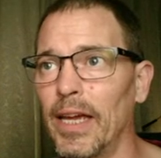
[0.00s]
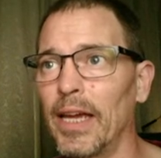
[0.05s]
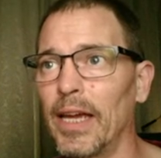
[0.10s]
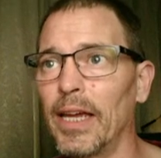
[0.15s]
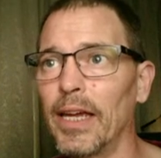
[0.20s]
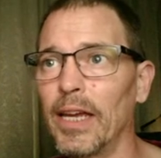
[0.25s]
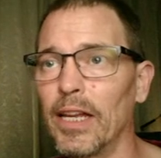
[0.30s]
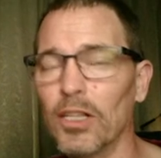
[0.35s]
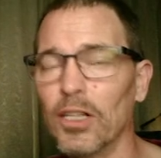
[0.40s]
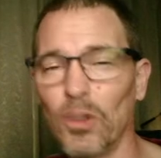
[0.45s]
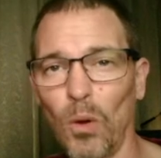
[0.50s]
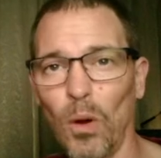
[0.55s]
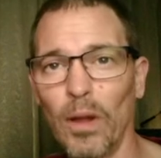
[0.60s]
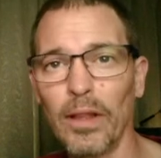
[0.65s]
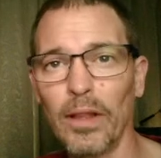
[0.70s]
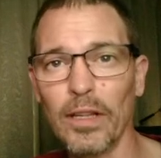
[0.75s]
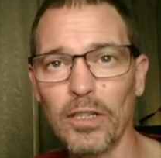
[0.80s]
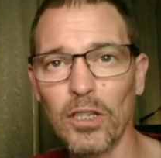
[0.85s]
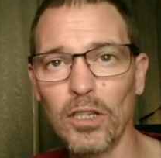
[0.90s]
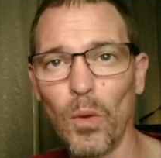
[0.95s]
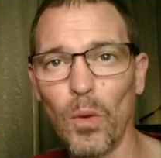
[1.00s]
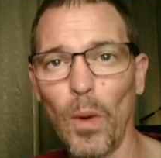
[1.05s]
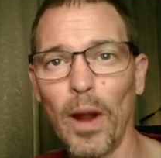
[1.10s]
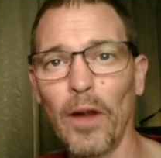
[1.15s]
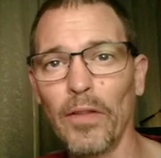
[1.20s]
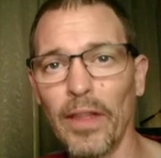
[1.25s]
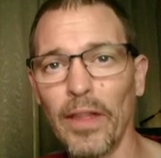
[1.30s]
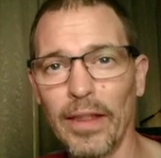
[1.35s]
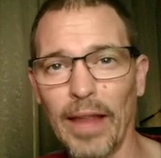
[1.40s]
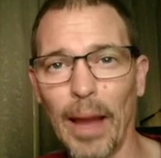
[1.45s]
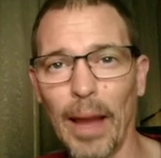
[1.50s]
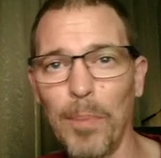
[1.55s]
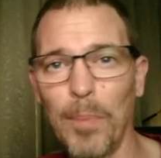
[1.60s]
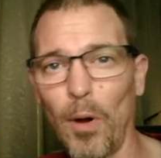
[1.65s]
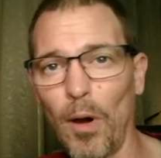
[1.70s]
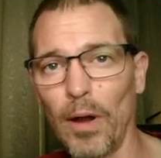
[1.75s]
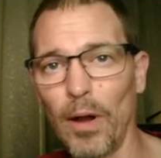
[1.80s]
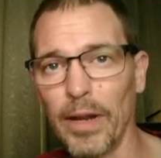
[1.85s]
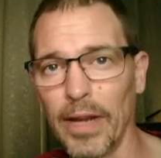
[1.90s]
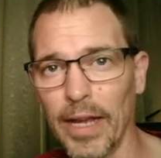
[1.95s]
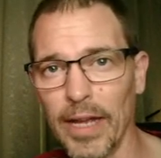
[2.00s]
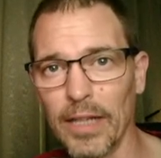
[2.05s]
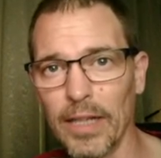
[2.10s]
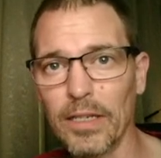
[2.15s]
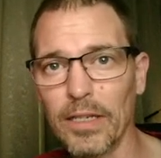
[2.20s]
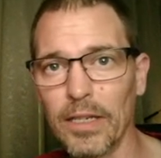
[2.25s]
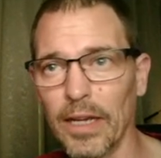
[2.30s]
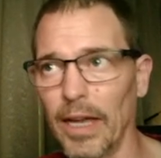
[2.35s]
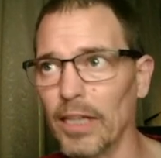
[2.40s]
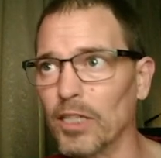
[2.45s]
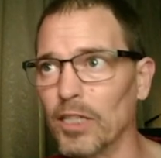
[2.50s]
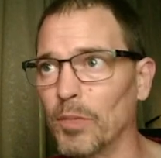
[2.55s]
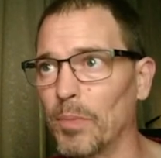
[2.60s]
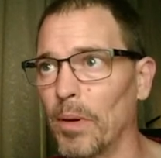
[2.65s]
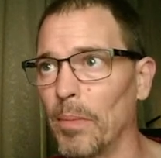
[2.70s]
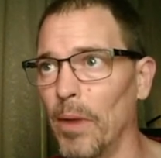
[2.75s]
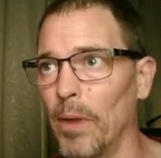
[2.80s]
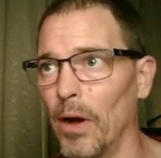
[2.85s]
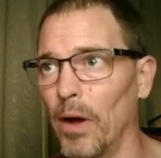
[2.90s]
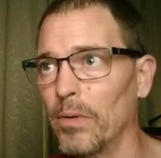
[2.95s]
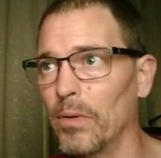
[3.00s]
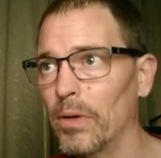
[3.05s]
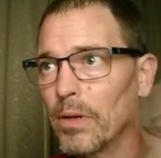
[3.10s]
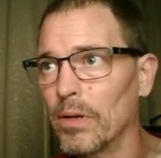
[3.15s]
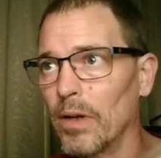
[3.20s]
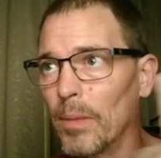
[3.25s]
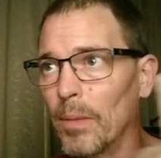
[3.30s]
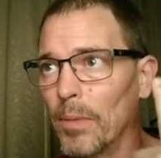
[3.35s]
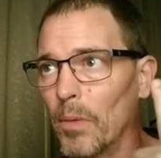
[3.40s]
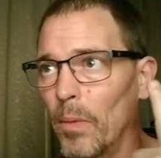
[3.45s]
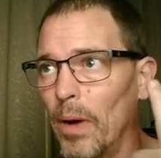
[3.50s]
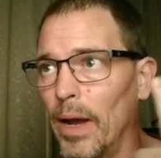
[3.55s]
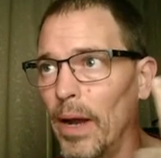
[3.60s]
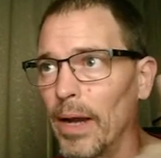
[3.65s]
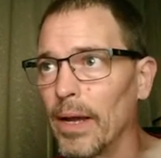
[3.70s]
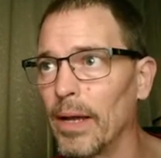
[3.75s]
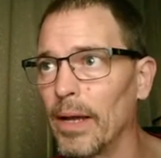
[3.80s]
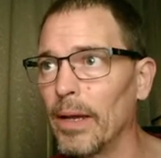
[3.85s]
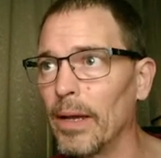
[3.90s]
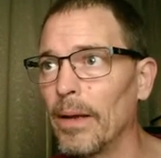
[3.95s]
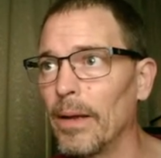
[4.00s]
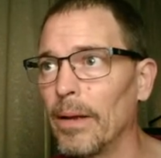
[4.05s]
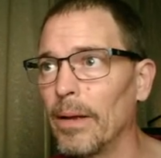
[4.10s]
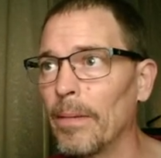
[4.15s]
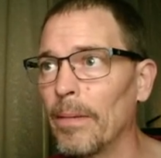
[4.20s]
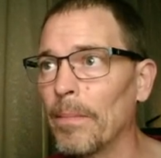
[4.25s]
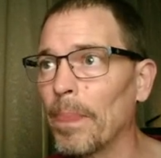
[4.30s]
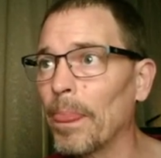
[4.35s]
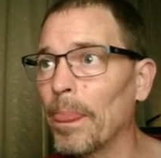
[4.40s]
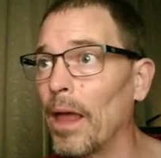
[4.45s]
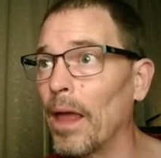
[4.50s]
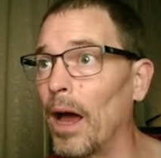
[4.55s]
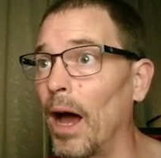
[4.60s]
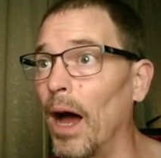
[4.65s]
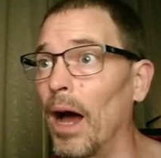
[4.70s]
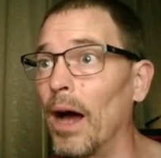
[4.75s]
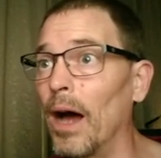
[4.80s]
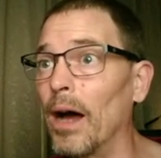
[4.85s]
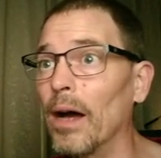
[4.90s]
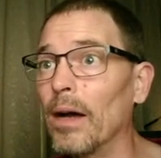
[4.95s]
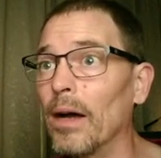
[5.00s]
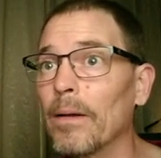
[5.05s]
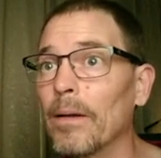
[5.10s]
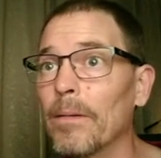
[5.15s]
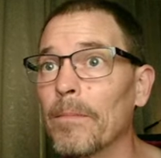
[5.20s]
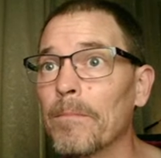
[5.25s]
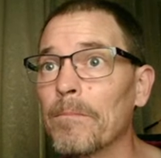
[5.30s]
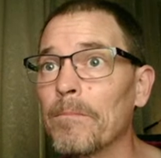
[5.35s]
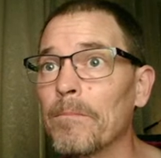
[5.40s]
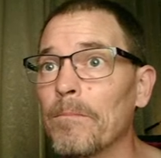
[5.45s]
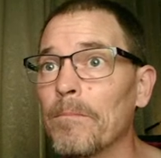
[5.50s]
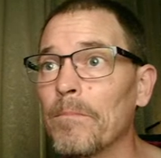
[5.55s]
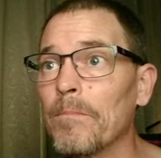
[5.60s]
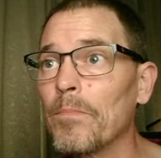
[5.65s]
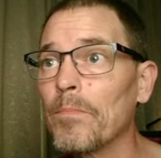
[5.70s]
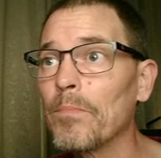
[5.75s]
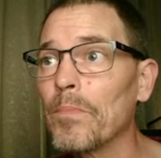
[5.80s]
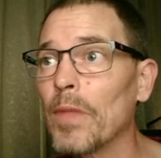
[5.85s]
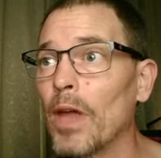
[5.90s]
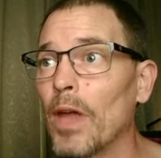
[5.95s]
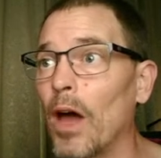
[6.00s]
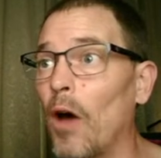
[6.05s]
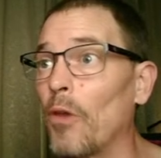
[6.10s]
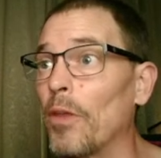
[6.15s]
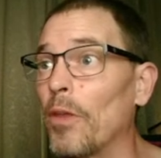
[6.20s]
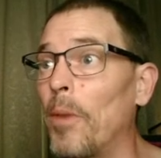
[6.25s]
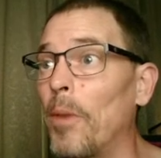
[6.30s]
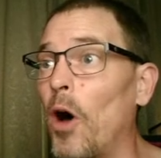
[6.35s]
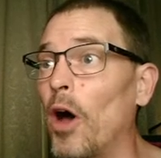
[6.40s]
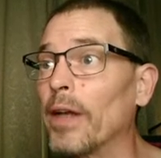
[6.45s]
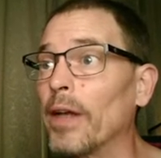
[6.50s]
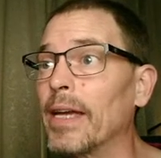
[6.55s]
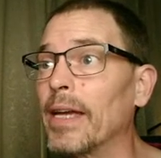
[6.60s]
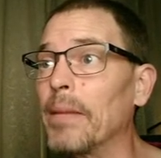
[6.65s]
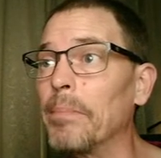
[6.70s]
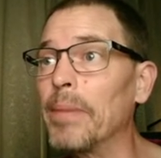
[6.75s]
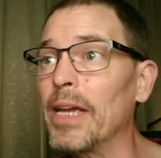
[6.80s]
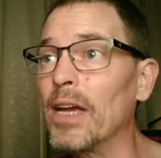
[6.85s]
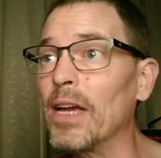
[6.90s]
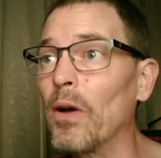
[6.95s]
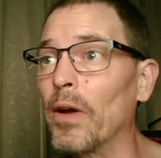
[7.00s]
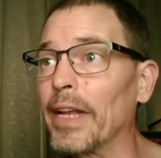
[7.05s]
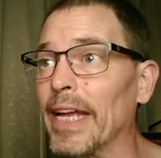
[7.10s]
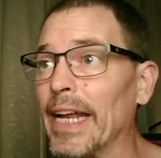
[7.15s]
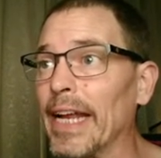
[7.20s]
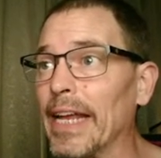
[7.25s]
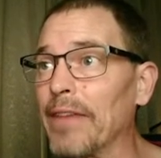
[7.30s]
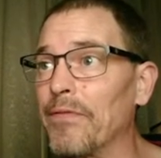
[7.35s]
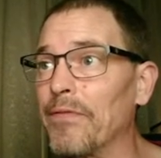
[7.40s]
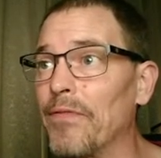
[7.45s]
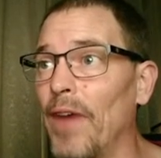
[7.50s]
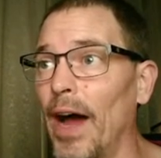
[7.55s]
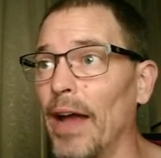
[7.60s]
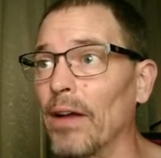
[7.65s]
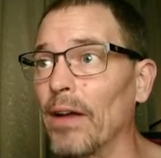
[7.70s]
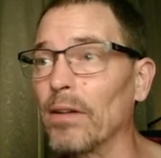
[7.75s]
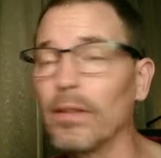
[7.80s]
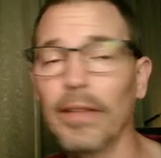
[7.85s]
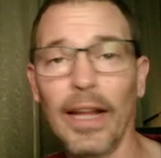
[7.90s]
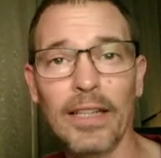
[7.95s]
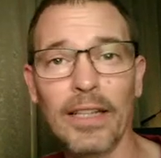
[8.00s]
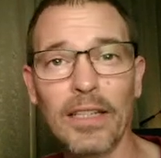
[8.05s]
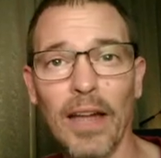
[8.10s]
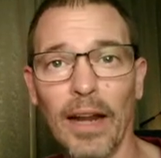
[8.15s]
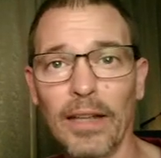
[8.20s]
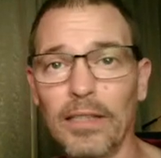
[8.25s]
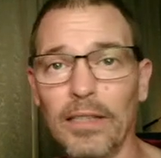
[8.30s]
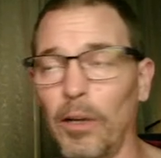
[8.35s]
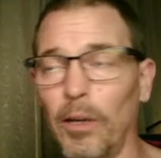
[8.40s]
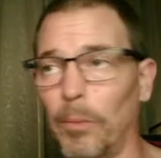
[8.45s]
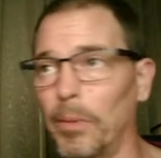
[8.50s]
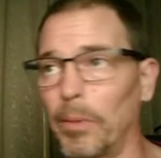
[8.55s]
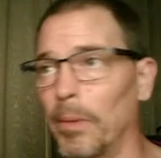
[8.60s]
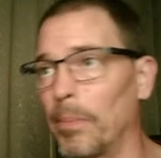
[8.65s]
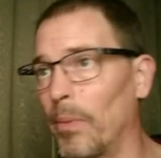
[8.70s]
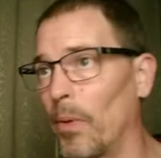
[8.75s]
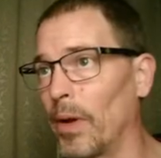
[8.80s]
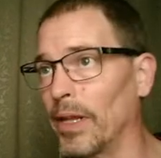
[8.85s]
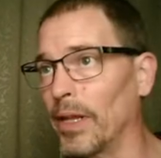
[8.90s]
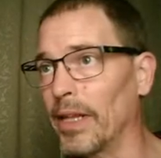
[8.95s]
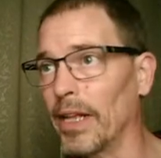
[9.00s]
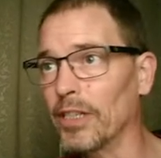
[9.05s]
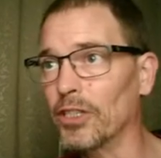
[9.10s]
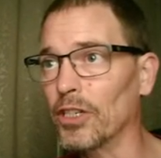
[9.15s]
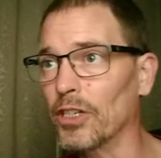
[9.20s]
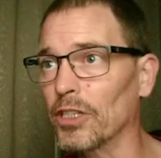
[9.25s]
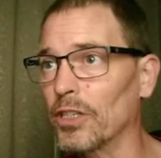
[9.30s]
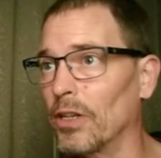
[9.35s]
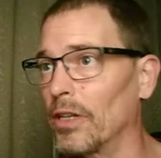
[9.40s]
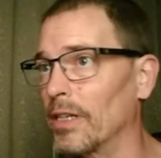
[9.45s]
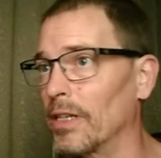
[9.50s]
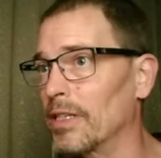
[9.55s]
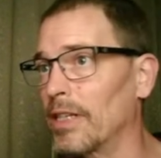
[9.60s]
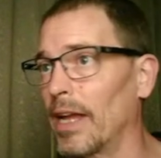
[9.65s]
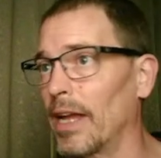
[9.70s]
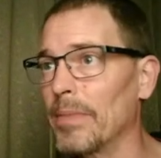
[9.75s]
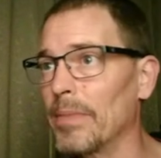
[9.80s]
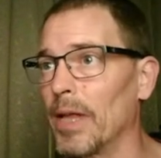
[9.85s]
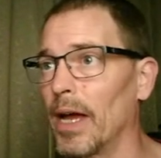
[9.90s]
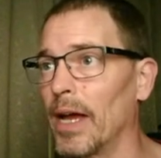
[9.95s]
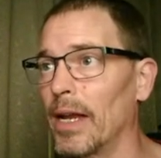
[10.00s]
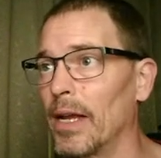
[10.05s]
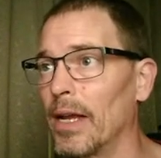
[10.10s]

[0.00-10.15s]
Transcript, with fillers: is on the square that that pawn needs to get to promote, number one. Uh, oh, the pawn can be on any file. That's not a separate point. That's just on the same line.